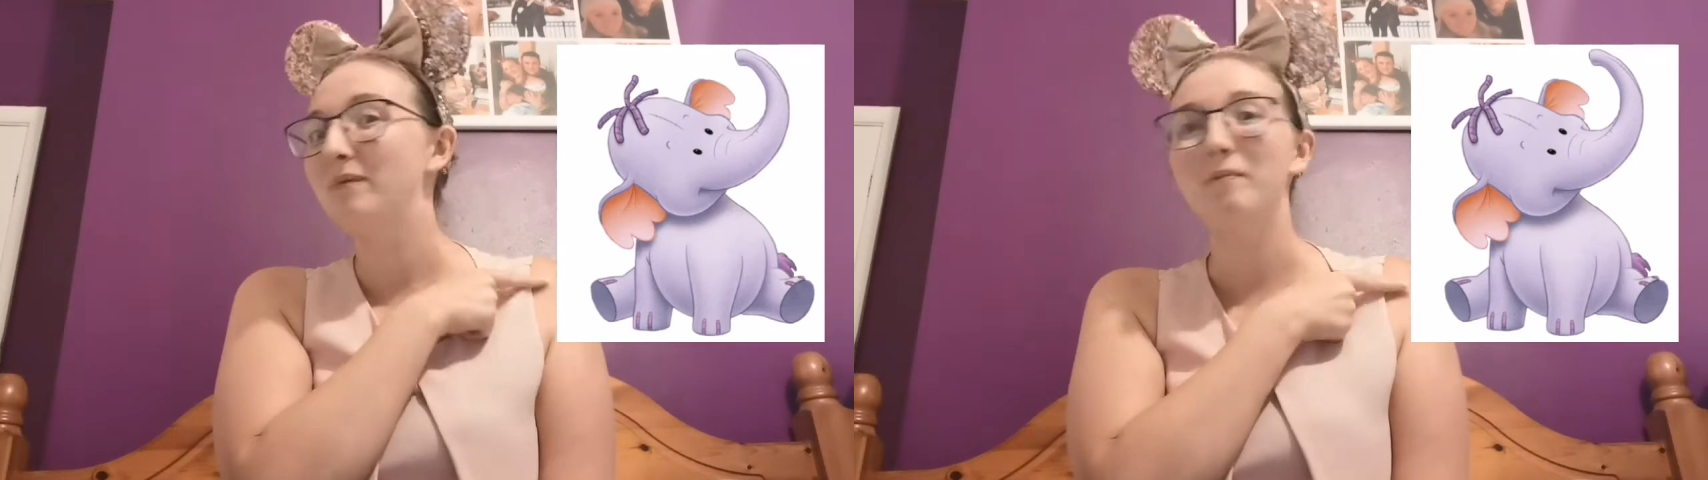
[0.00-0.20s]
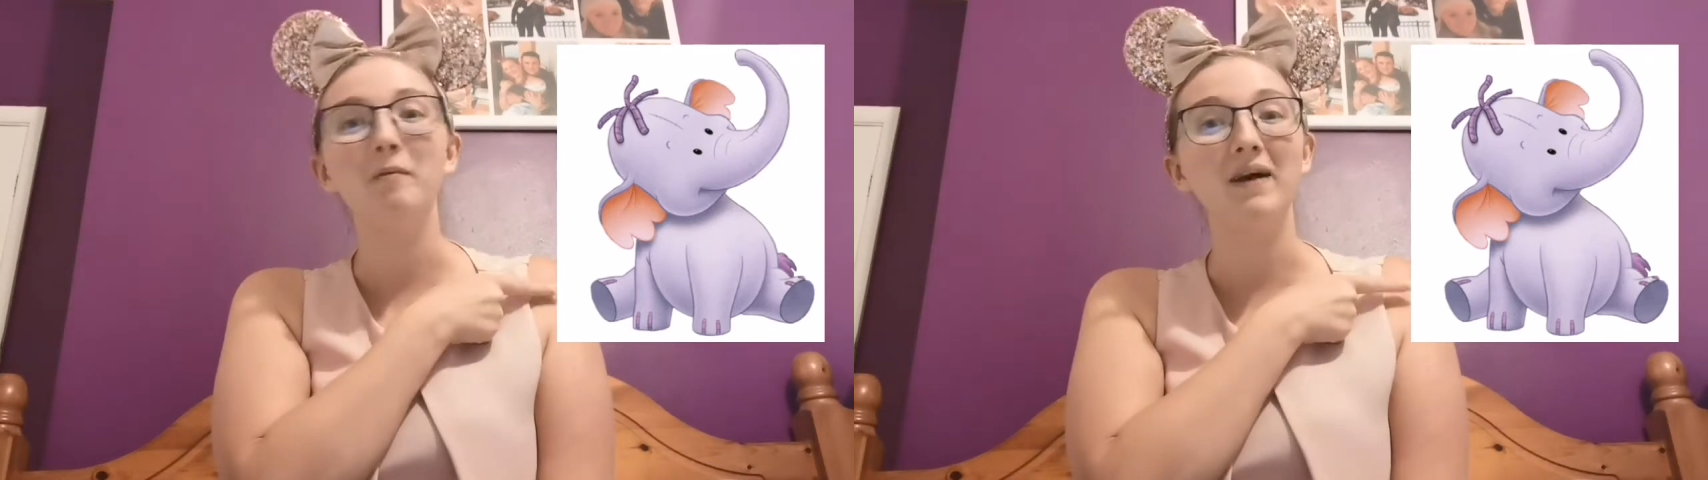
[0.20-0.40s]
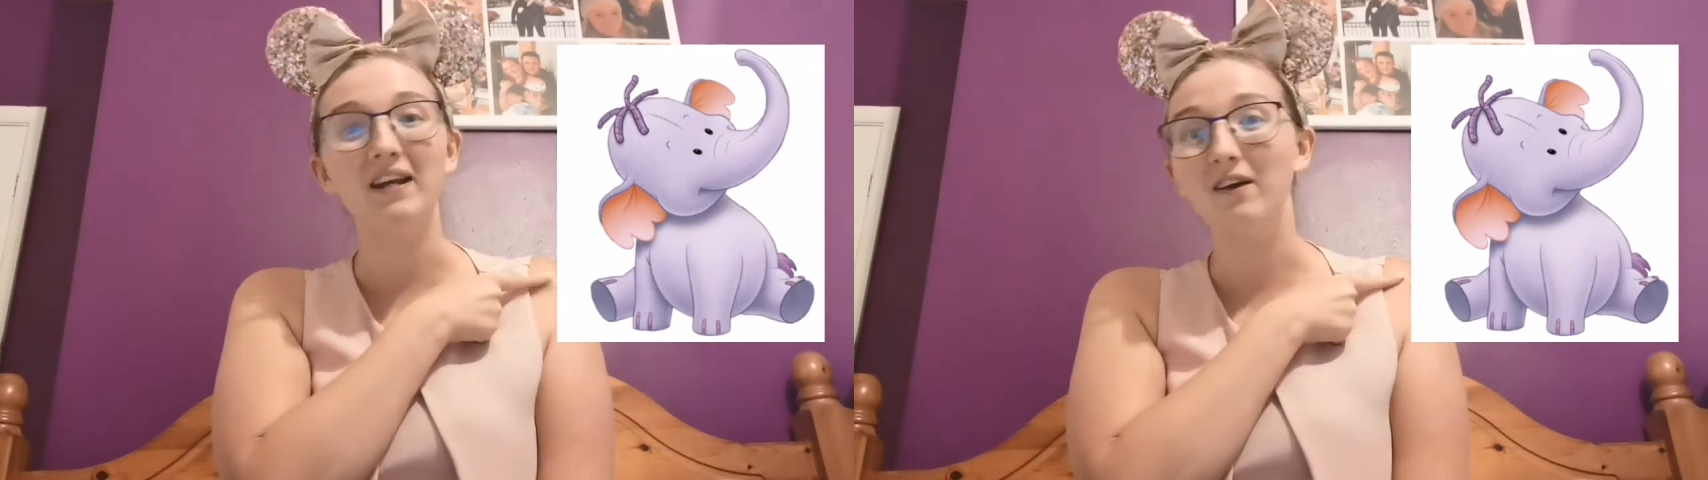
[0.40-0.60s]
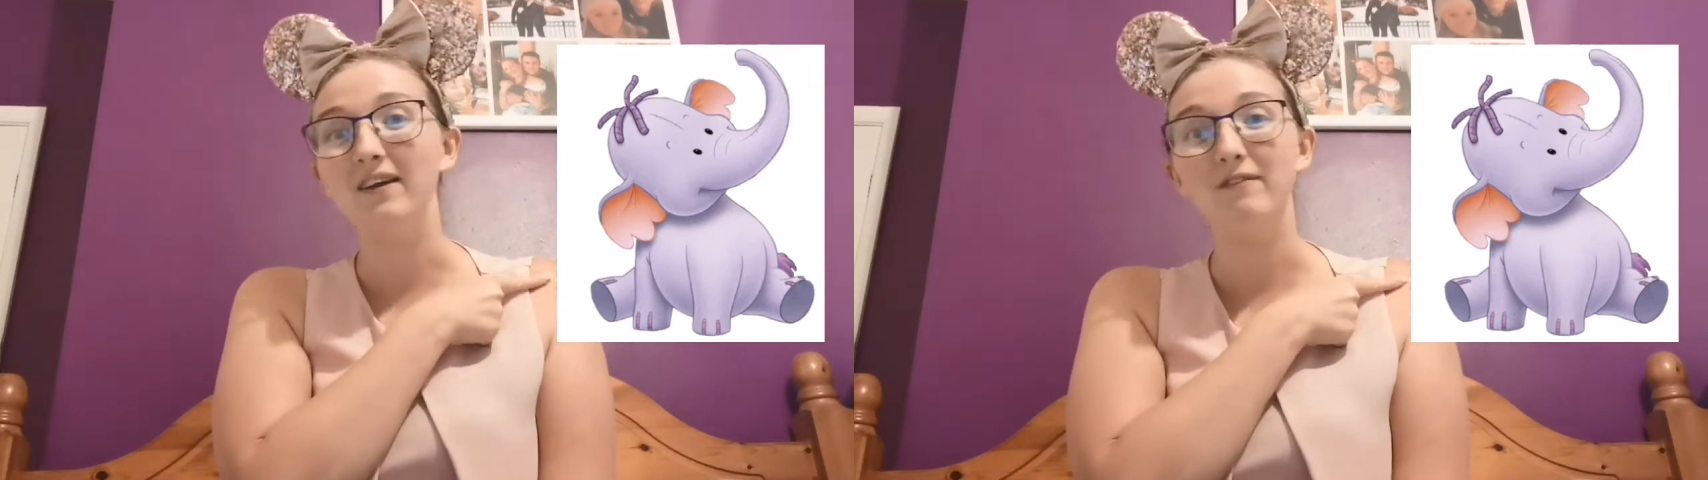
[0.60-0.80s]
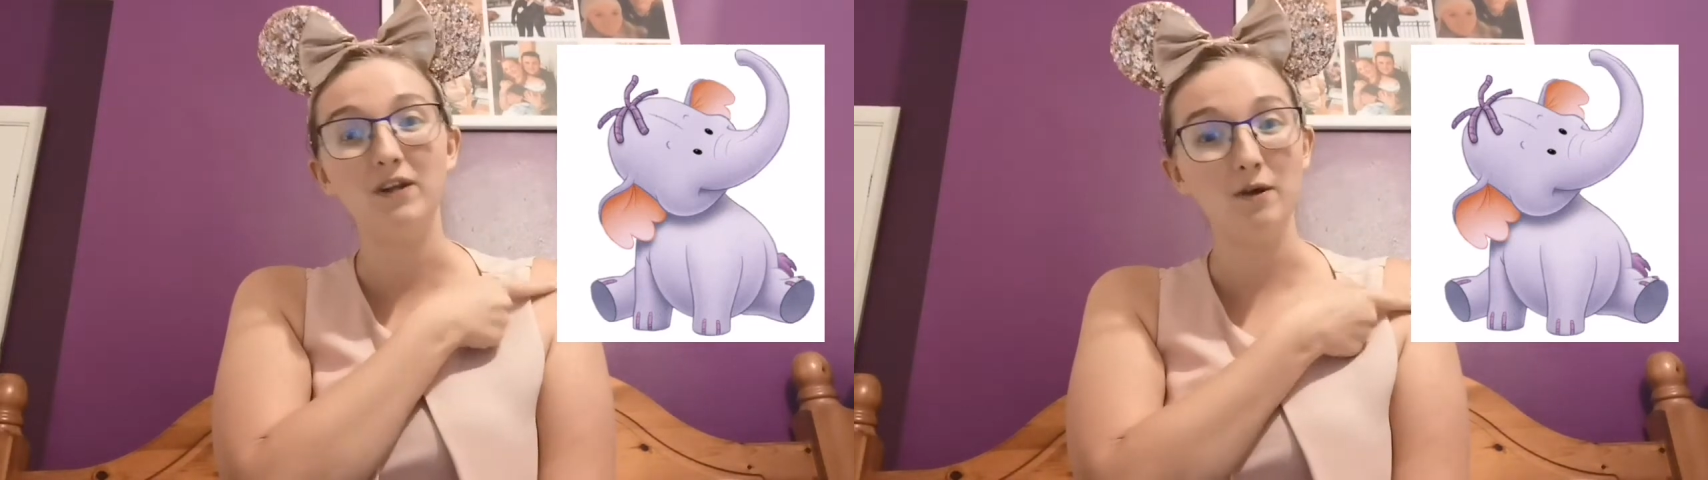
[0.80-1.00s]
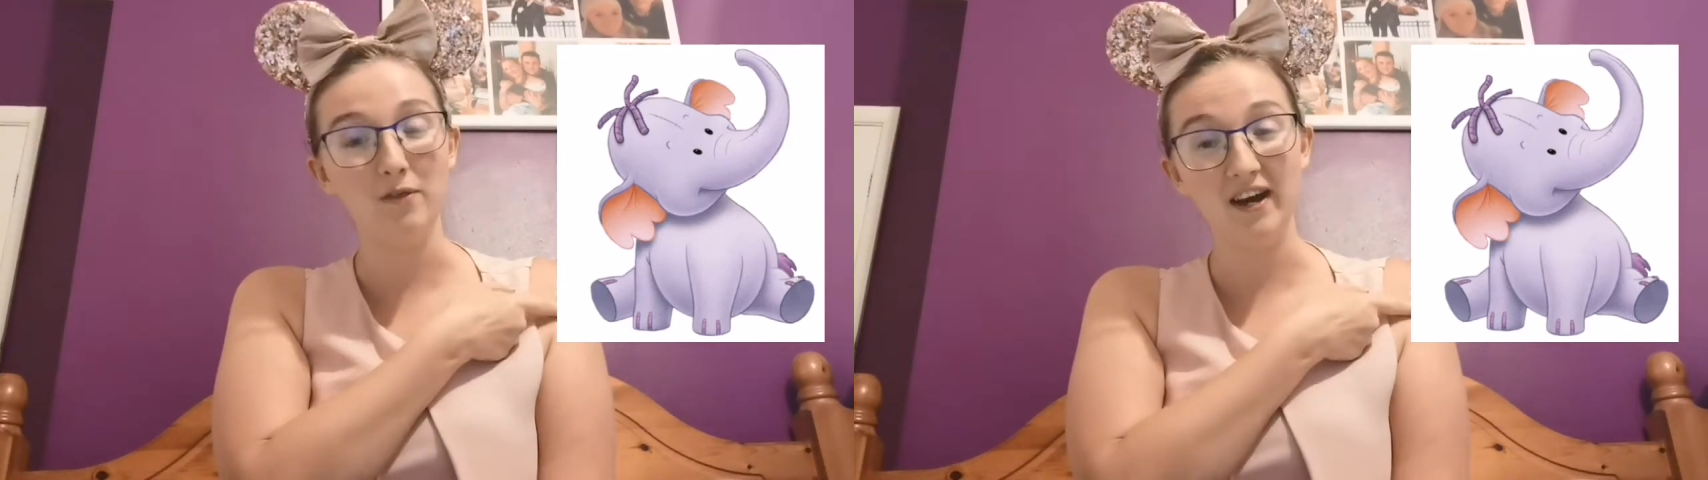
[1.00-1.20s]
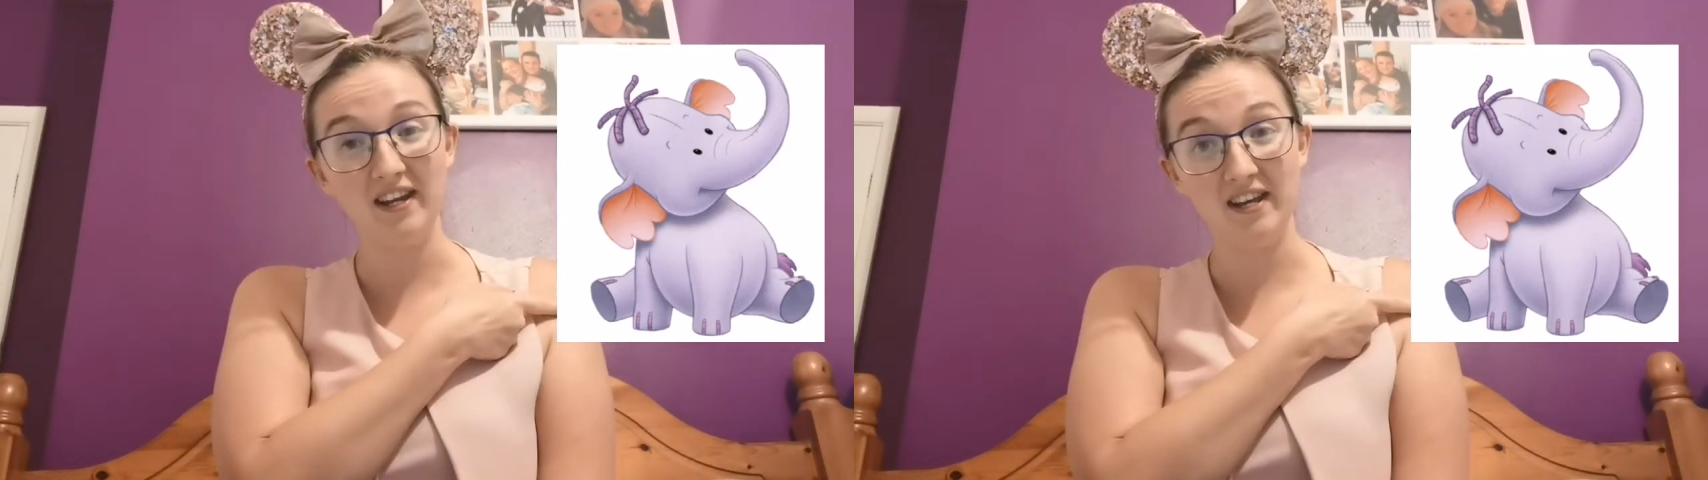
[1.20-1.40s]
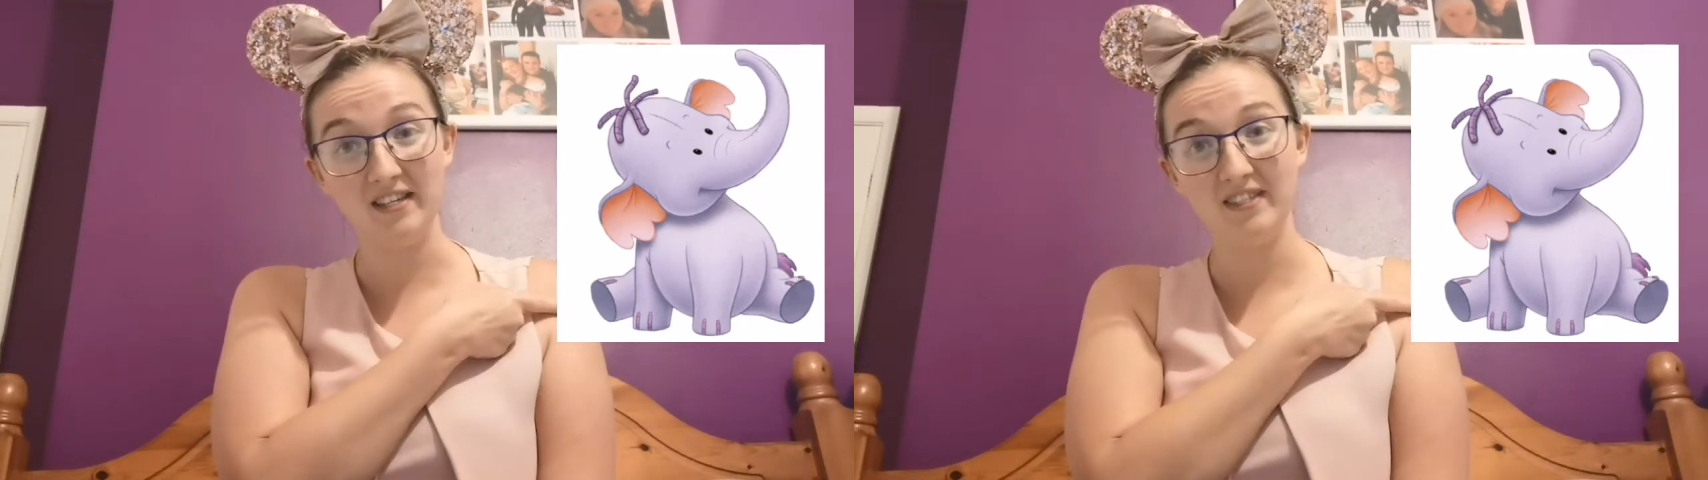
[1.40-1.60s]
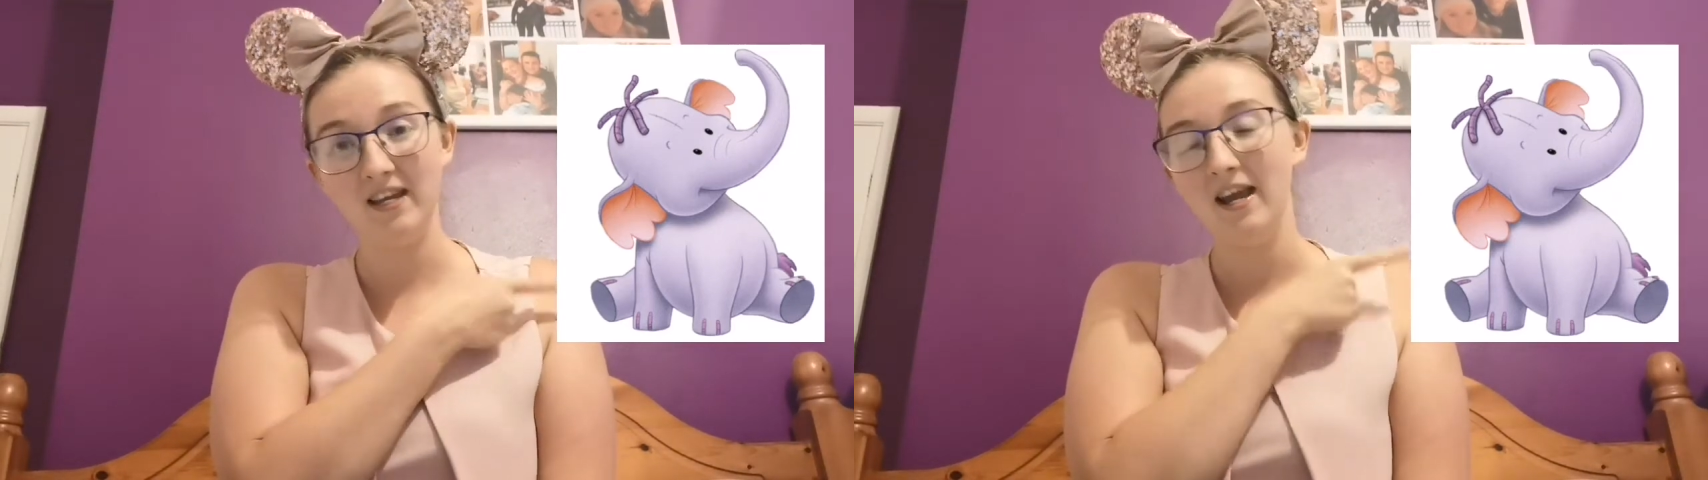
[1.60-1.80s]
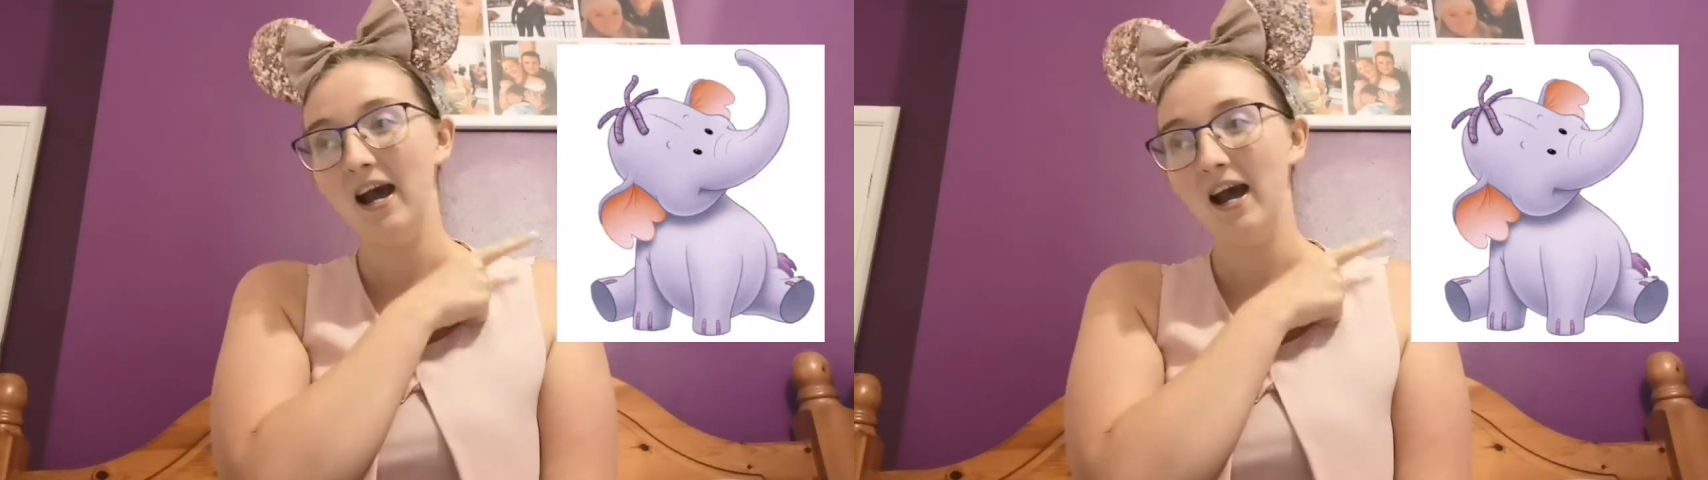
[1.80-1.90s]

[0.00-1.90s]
people might not even know who that is.